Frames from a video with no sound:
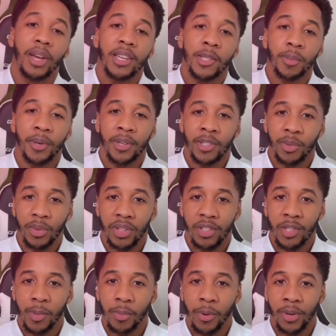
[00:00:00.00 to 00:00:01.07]
experience with the
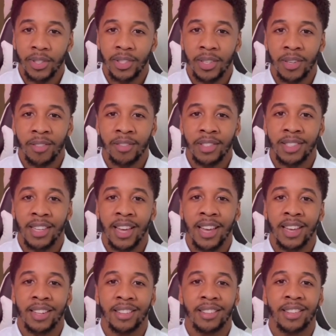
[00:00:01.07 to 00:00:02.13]
support team is
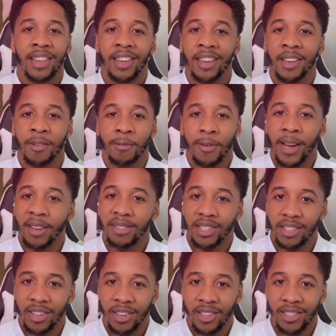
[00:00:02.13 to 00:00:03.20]
that they get 5
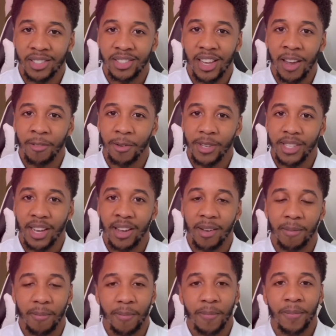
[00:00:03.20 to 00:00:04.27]
stars every
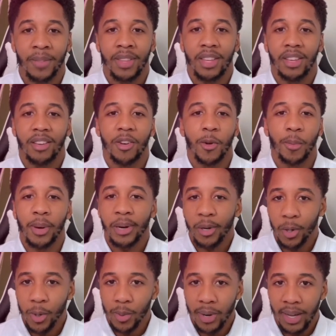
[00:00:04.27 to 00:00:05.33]
time. No matter
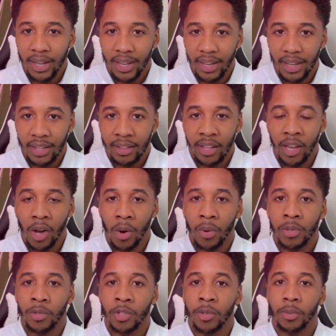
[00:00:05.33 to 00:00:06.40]
who I get, they
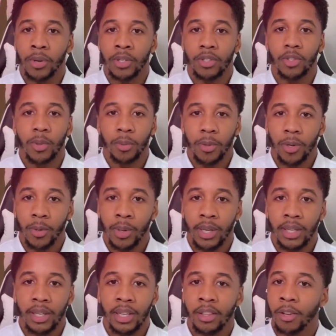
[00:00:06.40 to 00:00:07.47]
always respond super
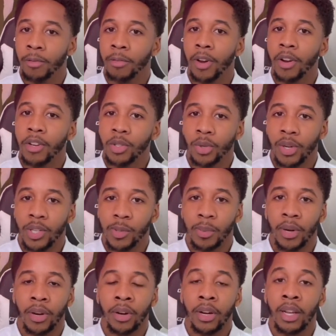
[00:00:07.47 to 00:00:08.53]
quickly. They're very
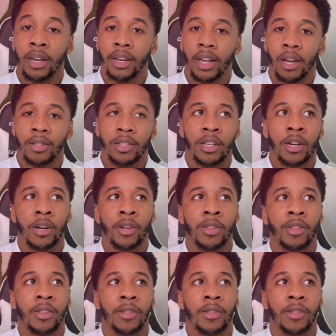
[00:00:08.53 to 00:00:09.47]
transparent and down to earth.